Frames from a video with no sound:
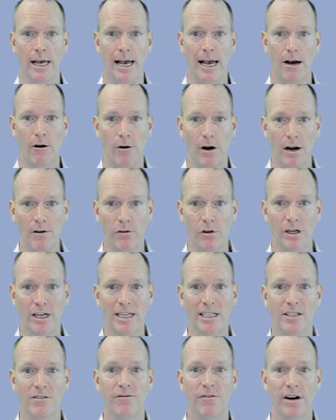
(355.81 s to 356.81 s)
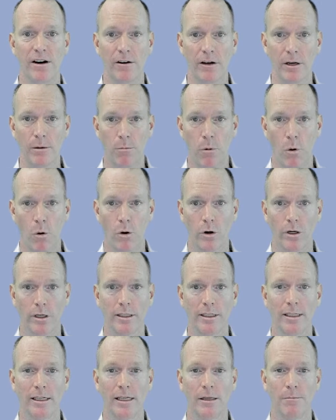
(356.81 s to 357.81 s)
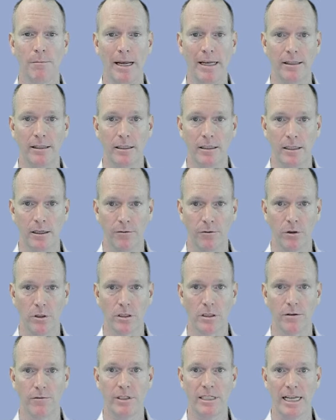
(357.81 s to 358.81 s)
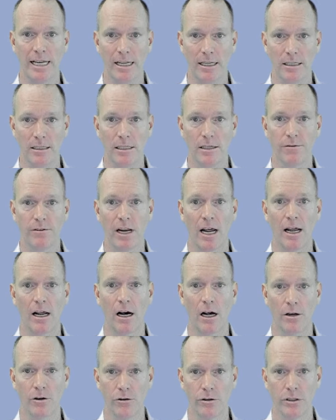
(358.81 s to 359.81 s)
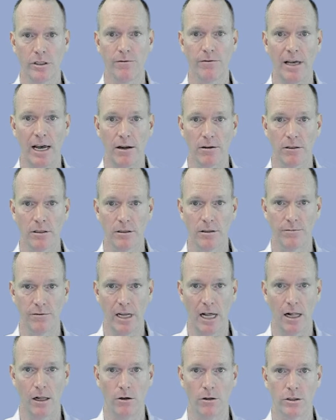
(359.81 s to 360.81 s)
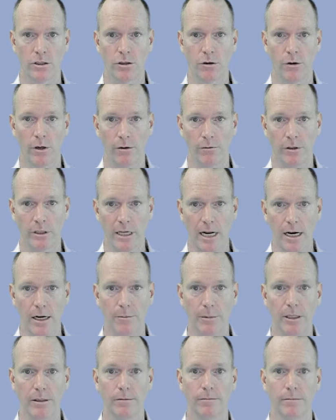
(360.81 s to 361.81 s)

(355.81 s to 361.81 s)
However, it's very important and can make the difference of tens, if not hundreds of thousands of dollars during retirement.